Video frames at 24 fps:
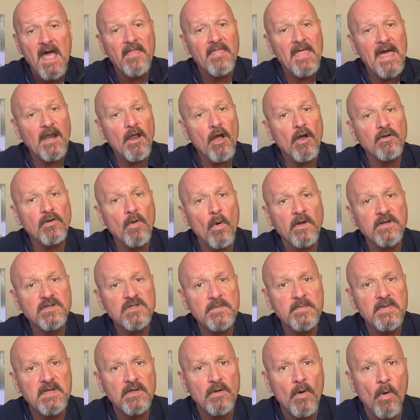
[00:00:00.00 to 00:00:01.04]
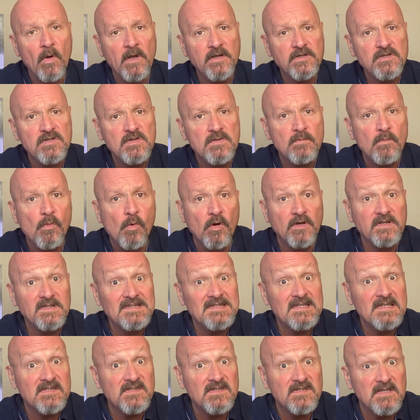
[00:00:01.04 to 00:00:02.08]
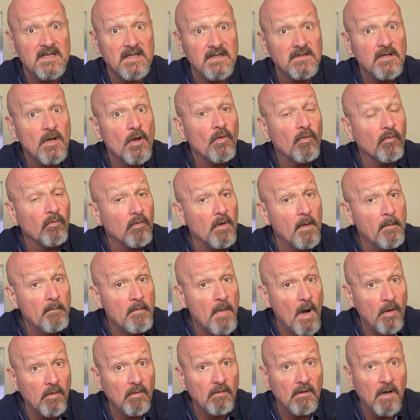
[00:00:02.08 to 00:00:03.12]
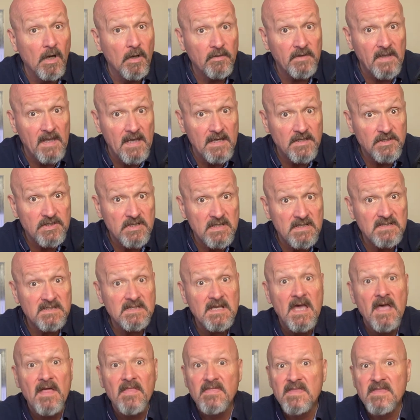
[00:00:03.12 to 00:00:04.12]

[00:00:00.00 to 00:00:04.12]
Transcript: that are going to be going to more distant, remote locations.